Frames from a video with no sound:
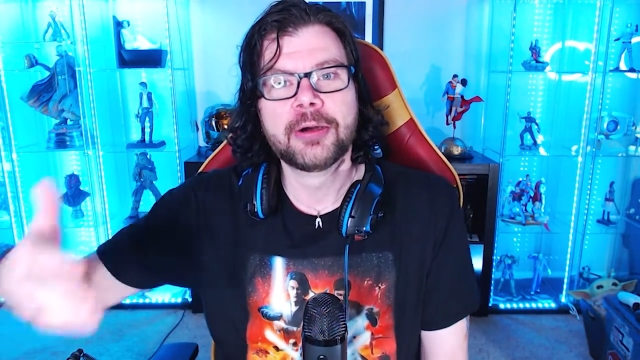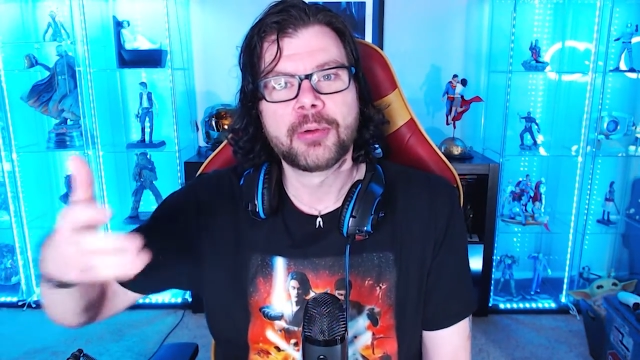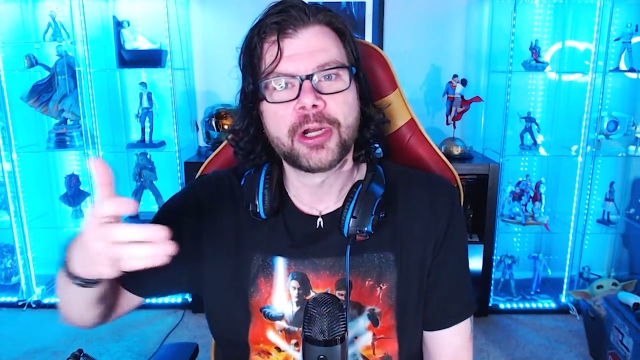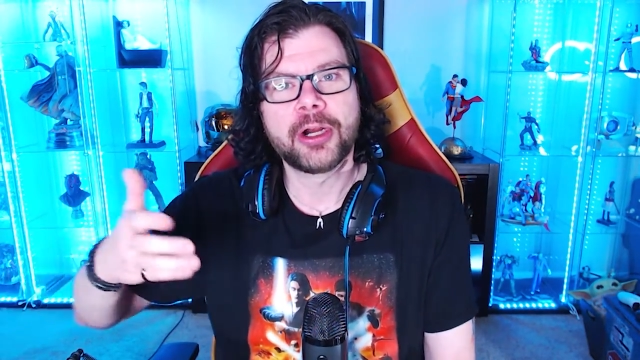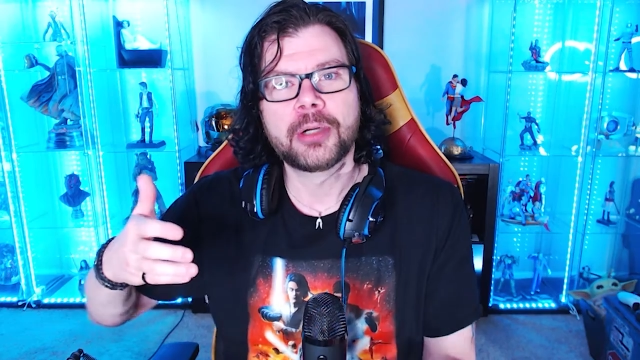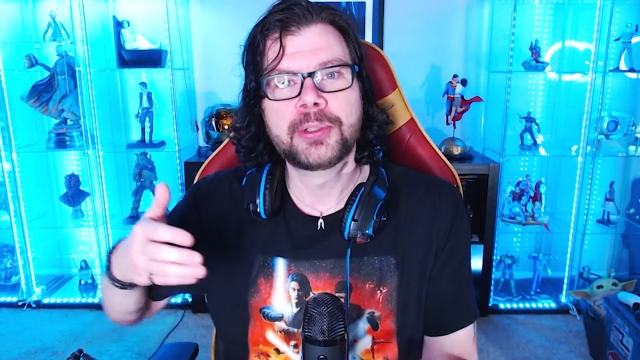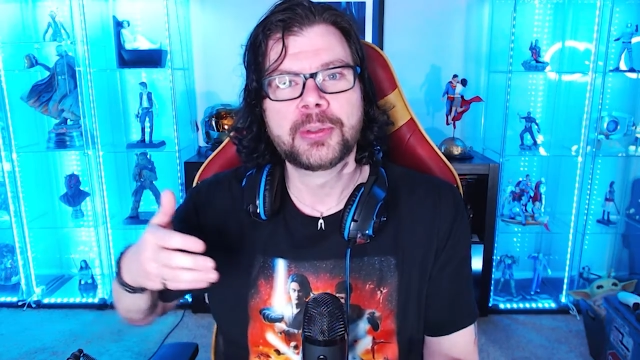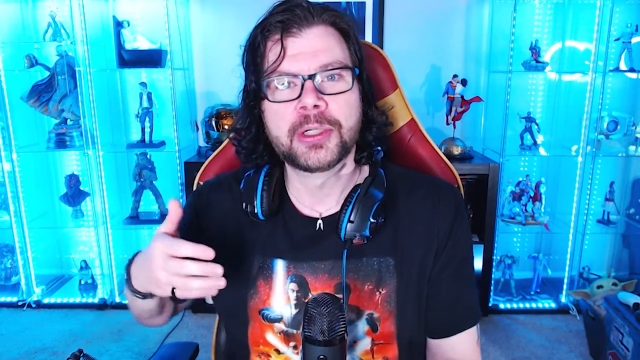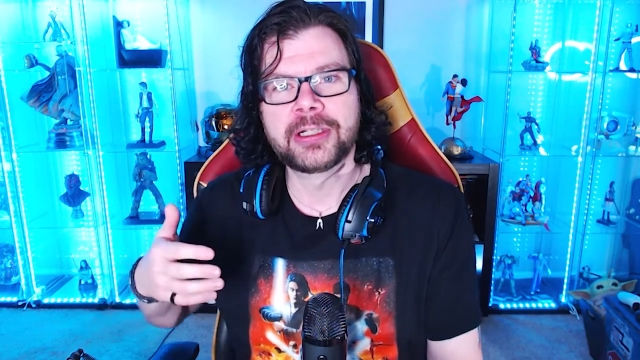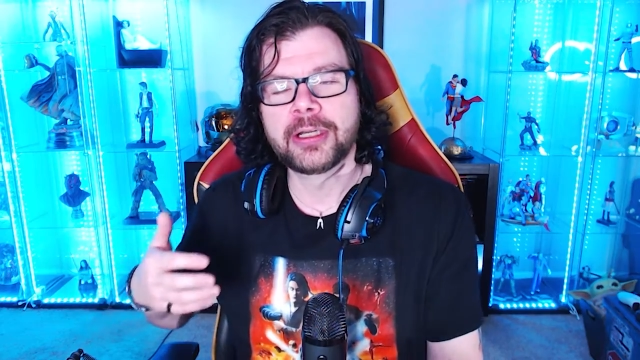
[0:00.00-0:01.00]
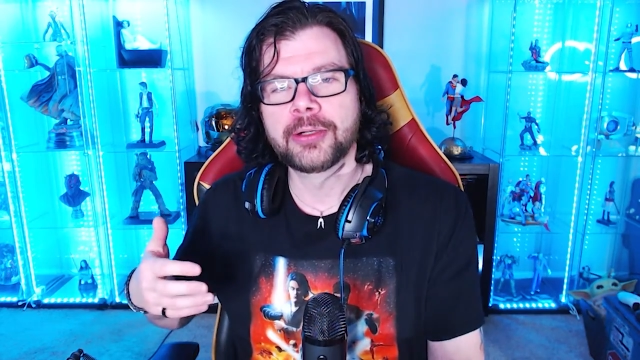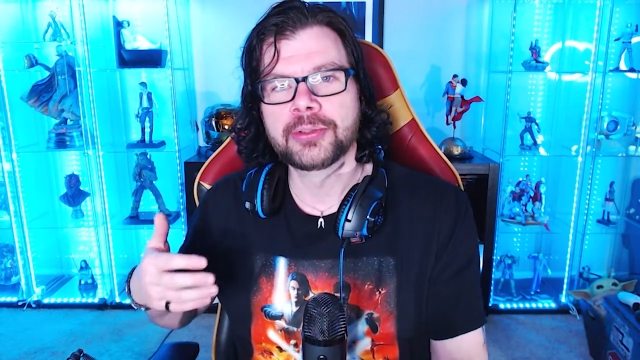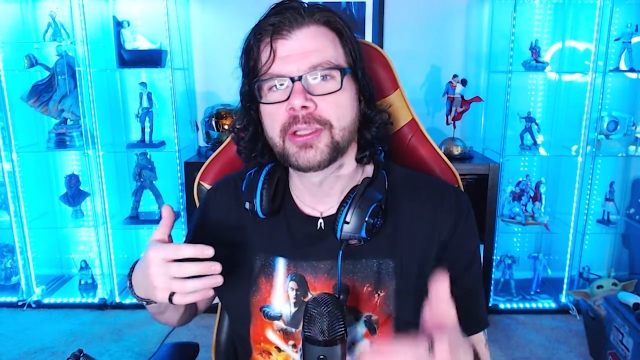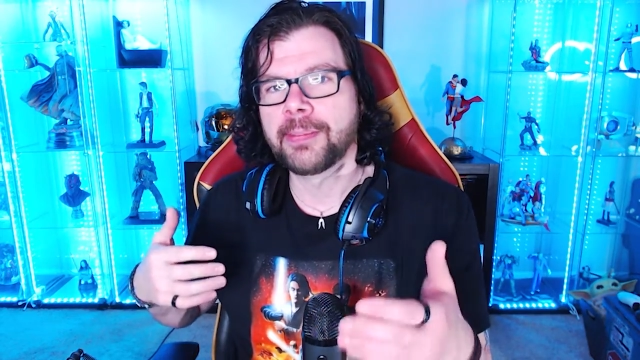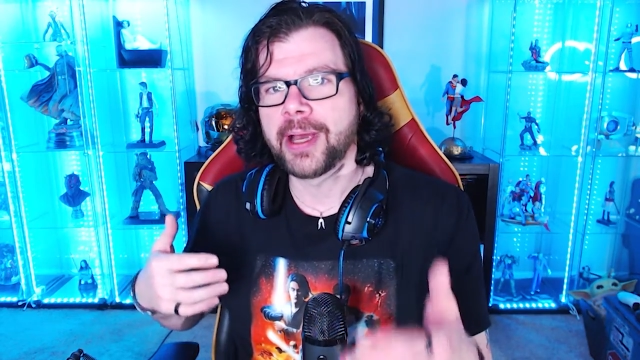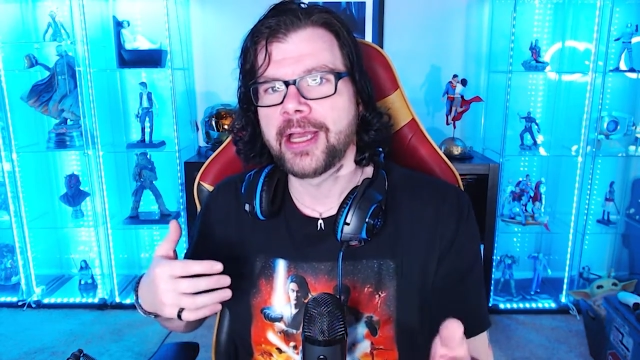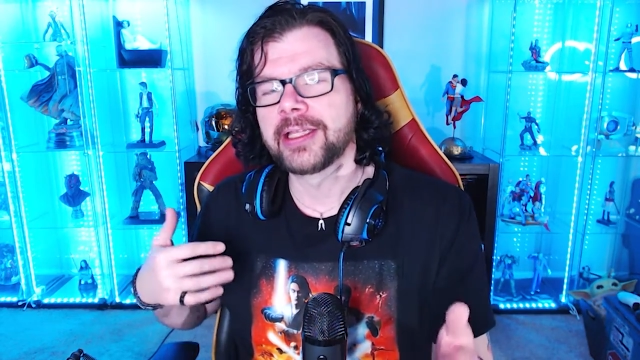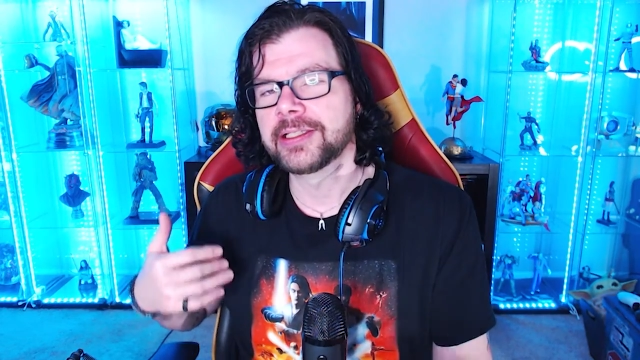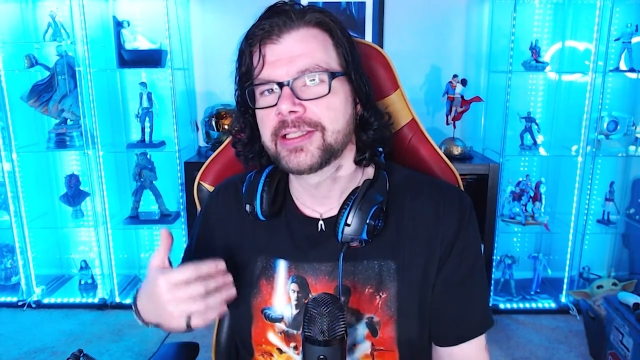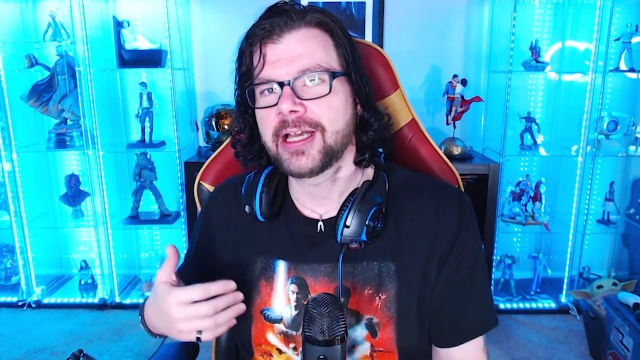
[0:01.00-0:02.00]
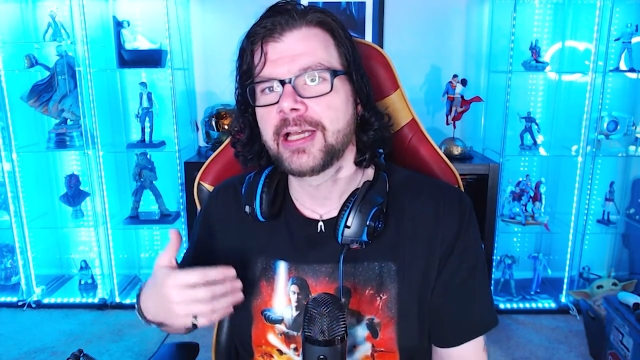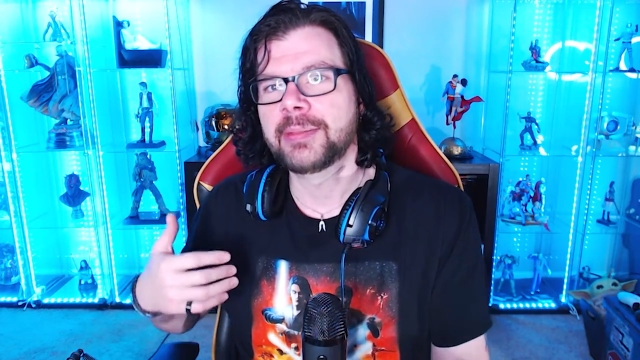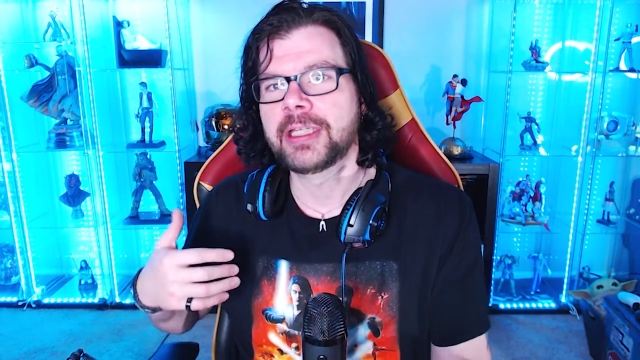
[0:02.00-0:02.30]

where Obi-Wan knows to bide his time.